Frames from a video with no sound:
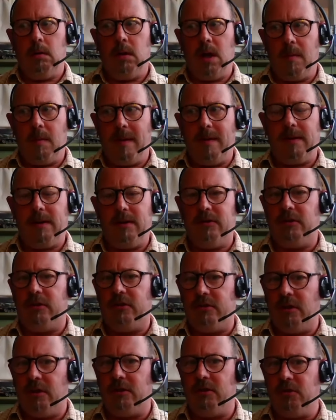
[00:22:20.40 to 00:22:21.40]
the Americans are
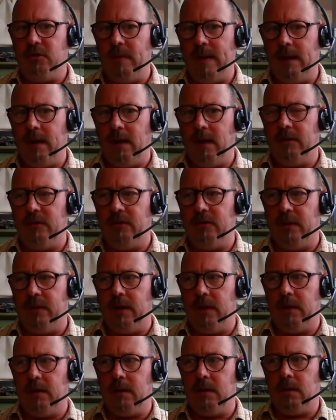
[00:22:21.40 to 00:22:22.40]
starting to realise
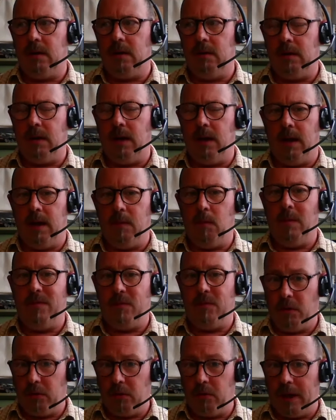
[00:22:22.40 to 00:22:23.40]
that, okay,
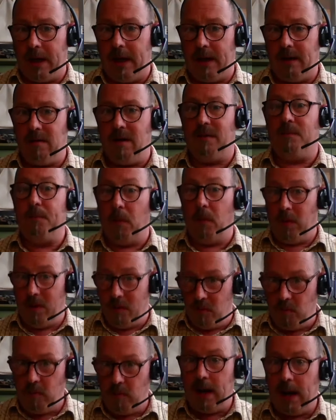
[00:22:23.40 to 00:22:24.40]
we've got a good aircraft, but
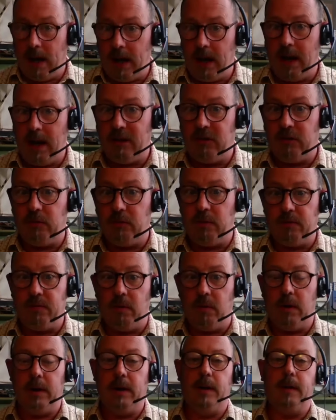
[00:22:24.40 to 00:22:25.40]
we really need to
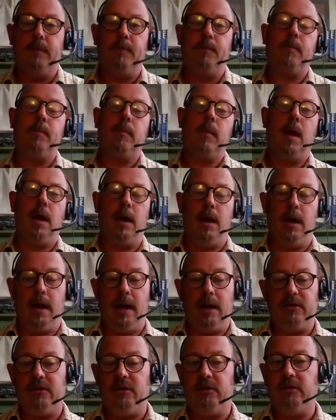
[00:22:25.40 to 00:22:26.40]
refine it. And
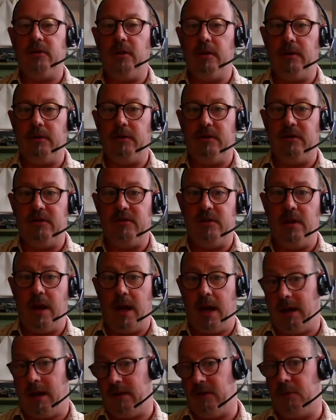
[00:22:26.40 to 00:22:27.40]
lessons learned,
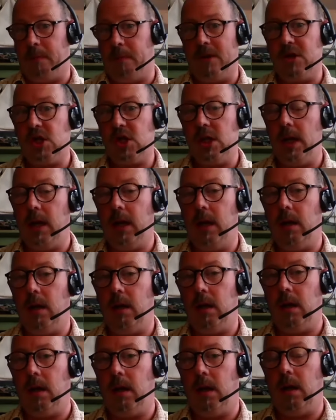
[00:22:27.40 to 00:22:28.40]
especially
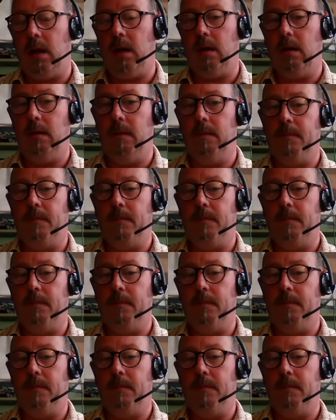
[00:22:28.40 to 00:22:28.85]
in